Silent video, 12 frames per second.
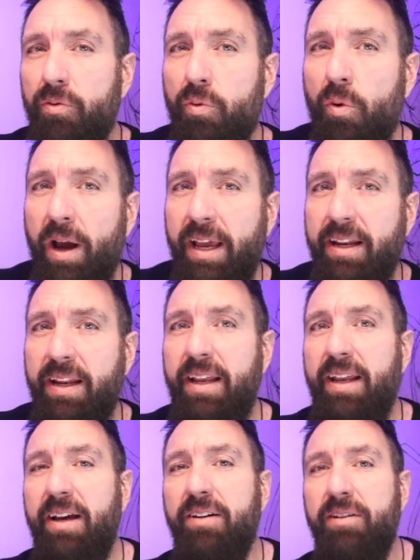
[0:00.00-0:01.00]
write
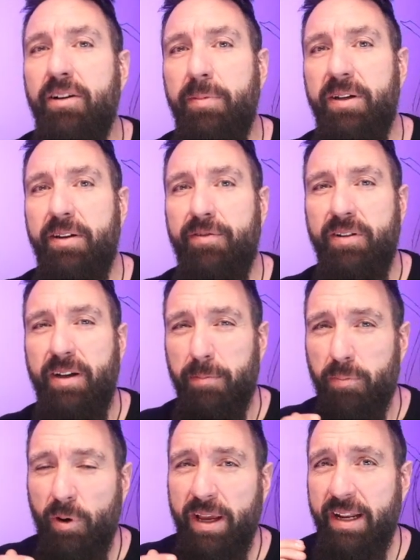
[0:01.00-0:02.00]
a little bit different, like
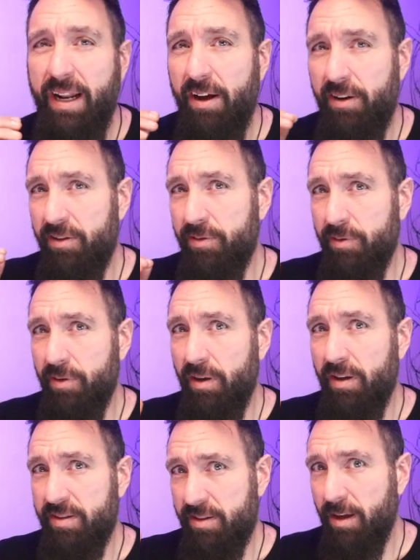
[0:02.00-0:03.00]
break it out into a
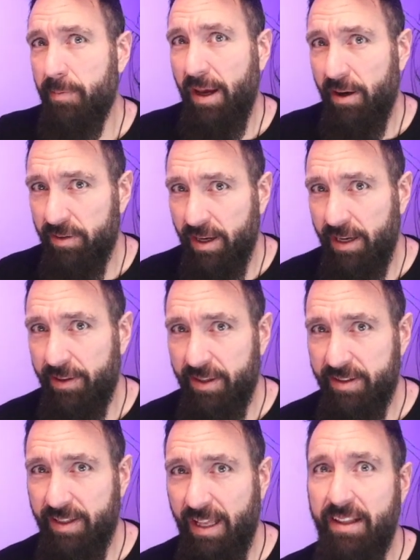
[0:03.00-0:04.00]
sub outline and things like that.